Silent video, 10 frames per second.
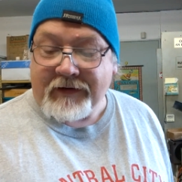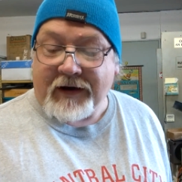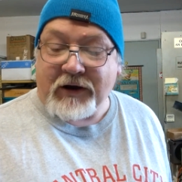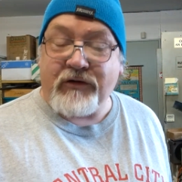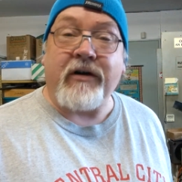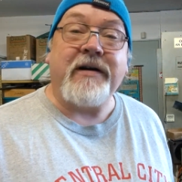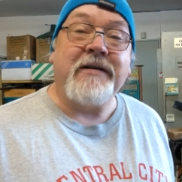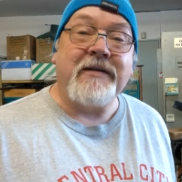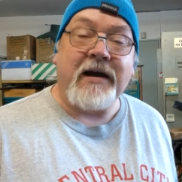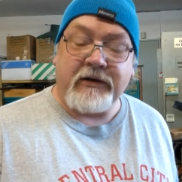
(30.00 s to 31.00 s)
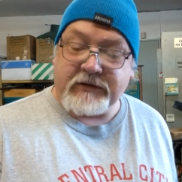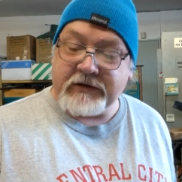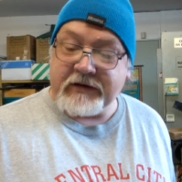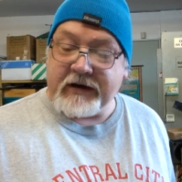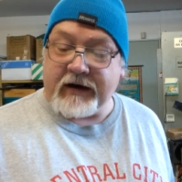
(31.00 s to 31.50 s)
I cry aloud to
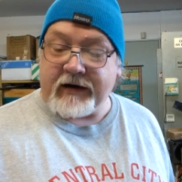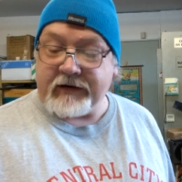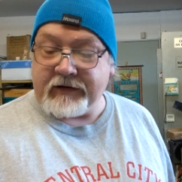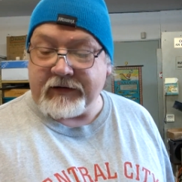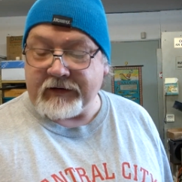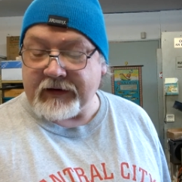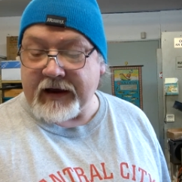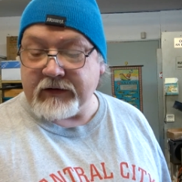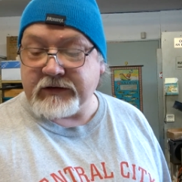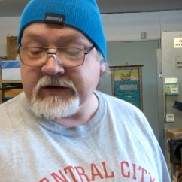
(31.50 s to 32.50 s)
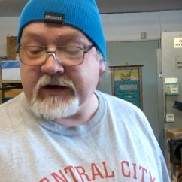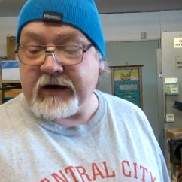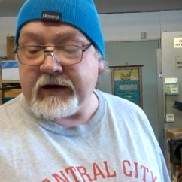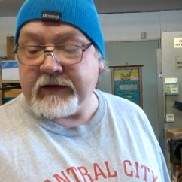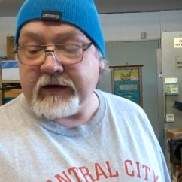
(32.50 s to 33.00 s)
God, aloud to
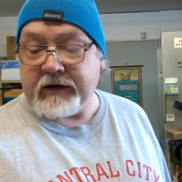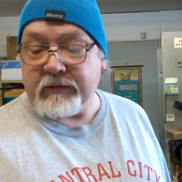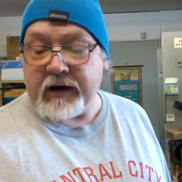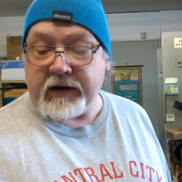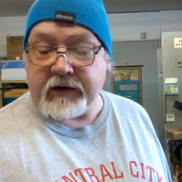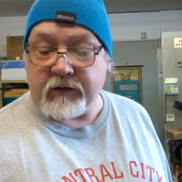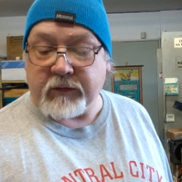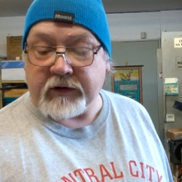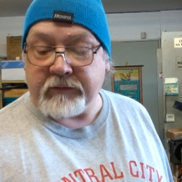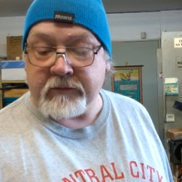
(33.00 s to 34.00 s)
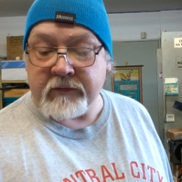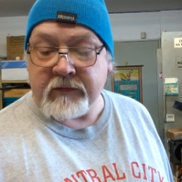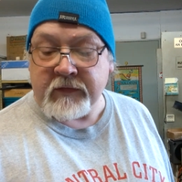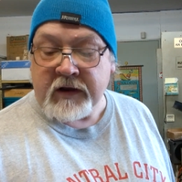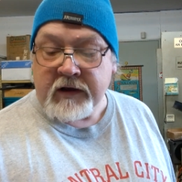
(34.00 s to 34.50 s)
God that he may hear me.
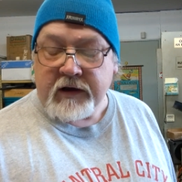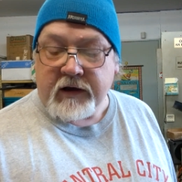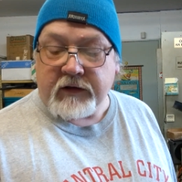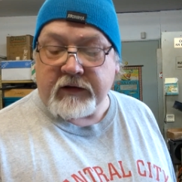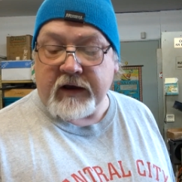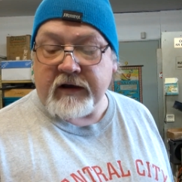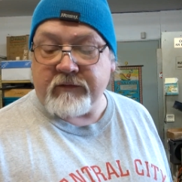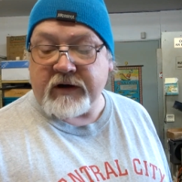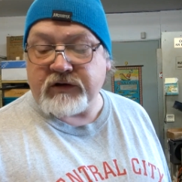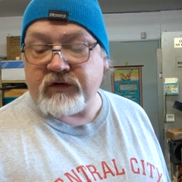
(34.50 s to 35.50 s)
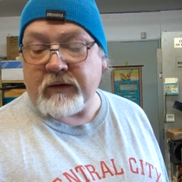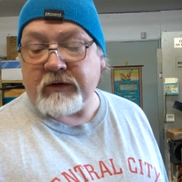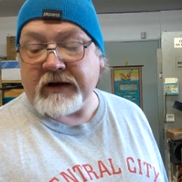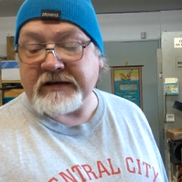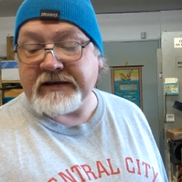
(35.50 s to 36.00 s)
In the day of my
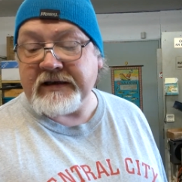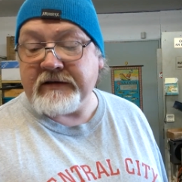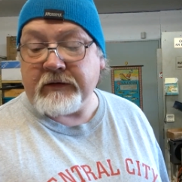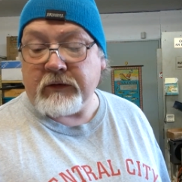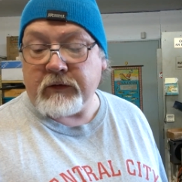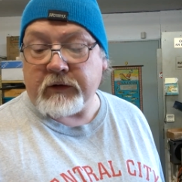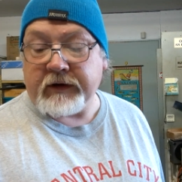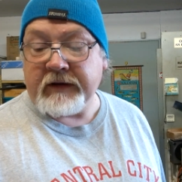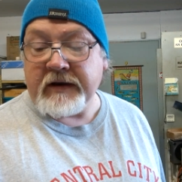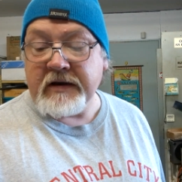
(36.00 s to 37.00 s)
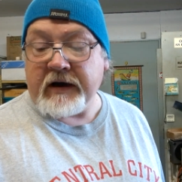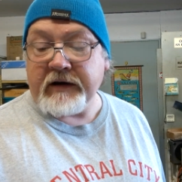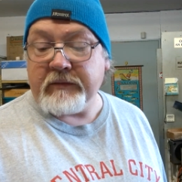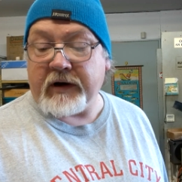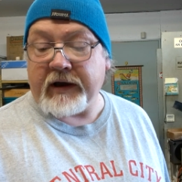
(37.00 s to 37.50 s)
trouble I seek the Lord. In the
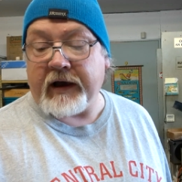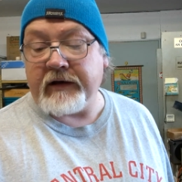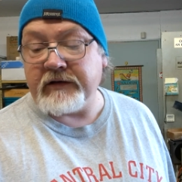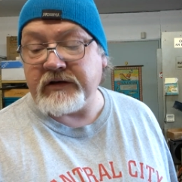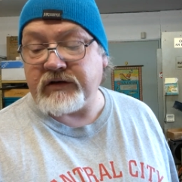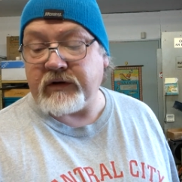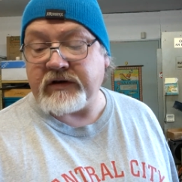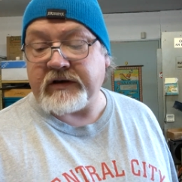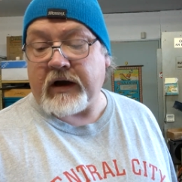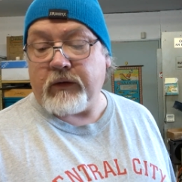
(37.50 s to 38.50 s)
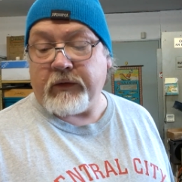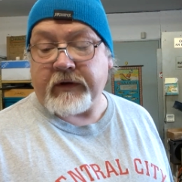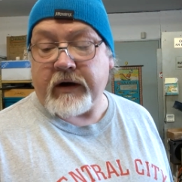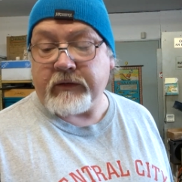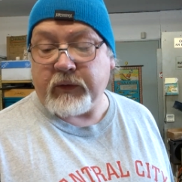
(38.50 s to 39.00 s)
night my hand is stretched out
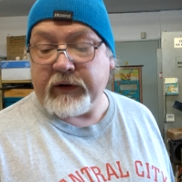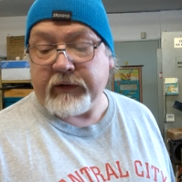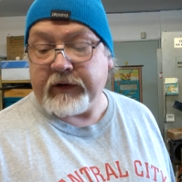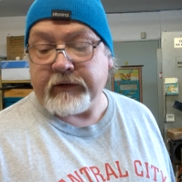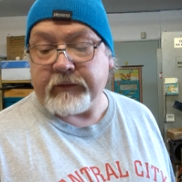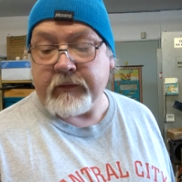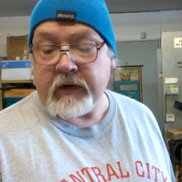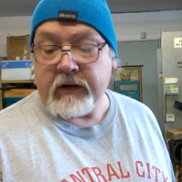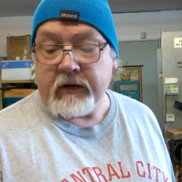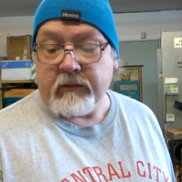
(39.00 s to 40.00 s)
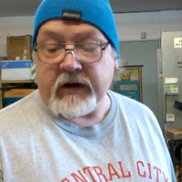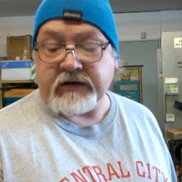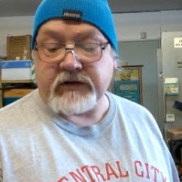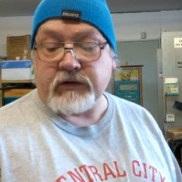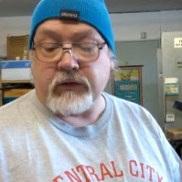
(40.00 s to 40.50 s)
without wearying. My
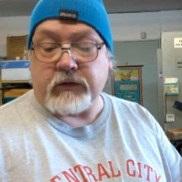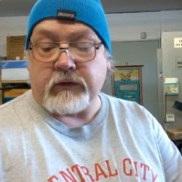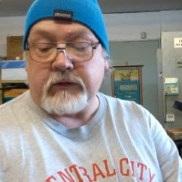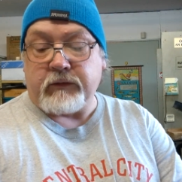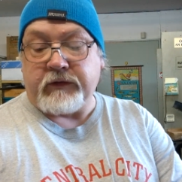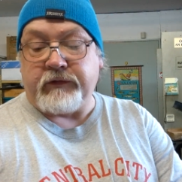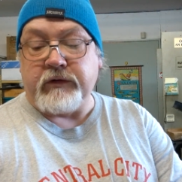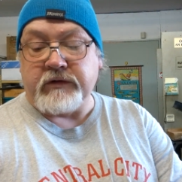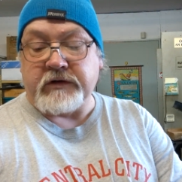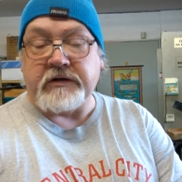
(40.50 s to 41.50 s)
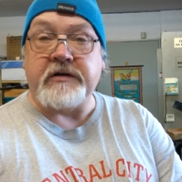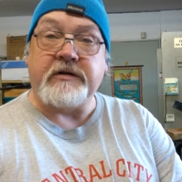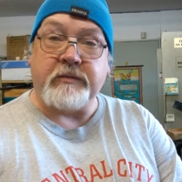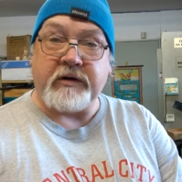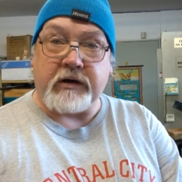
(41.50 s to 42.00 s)
soul refuses
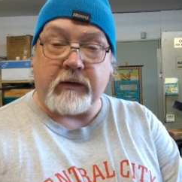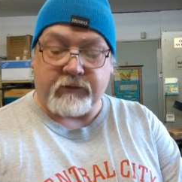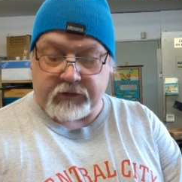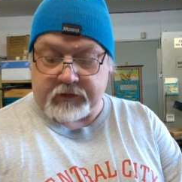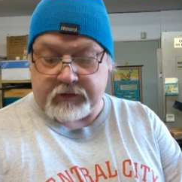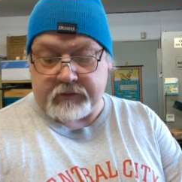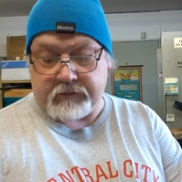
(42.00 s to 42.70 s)
to be comforted.